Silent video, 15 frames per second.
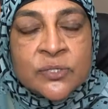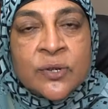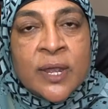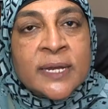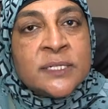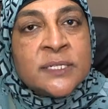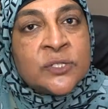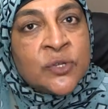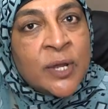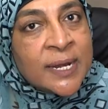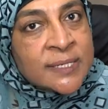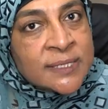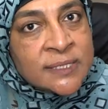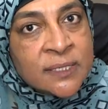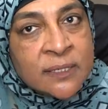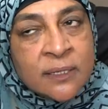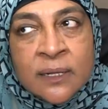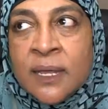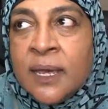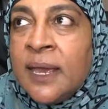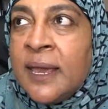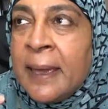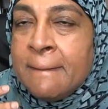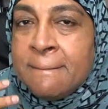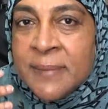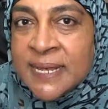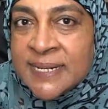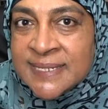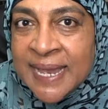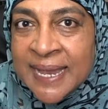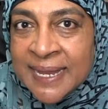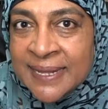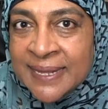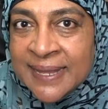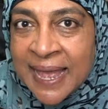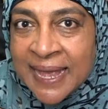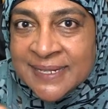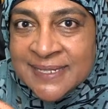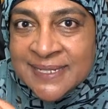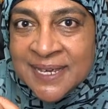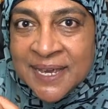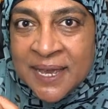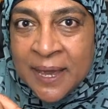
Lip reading: Try to still maintain that